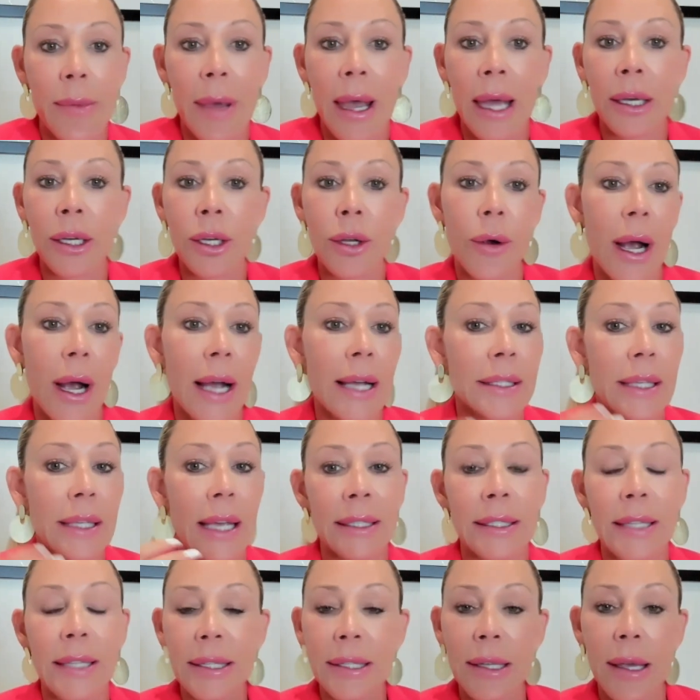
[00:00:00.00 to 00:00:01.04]
And you guys,
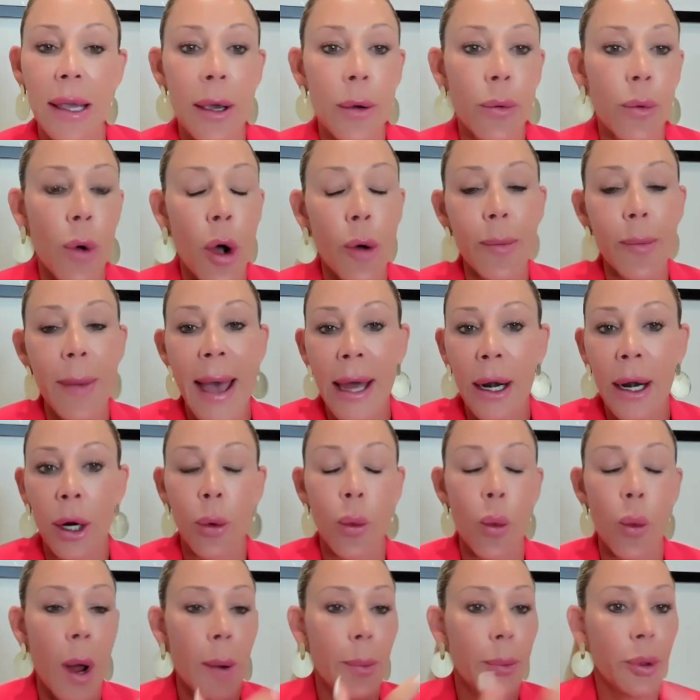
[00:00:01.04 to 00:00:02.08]
it won't matter
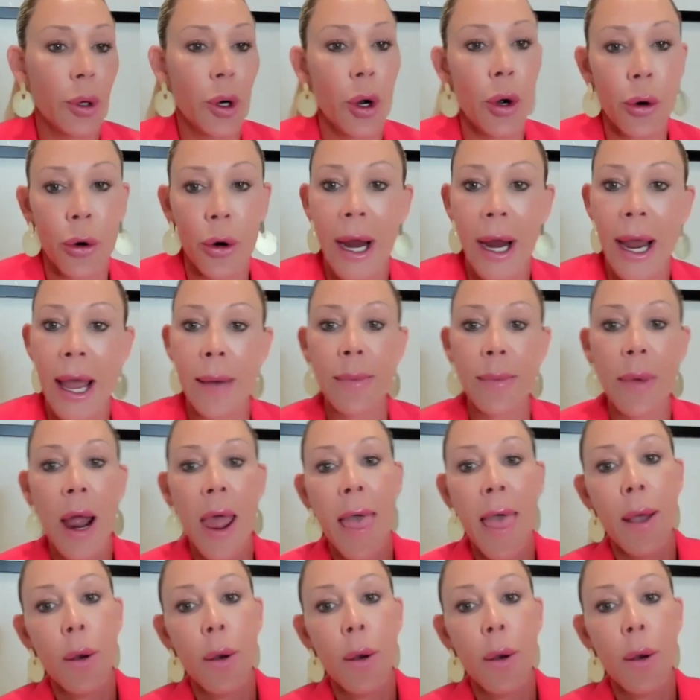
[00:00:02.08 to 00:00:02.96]
what program,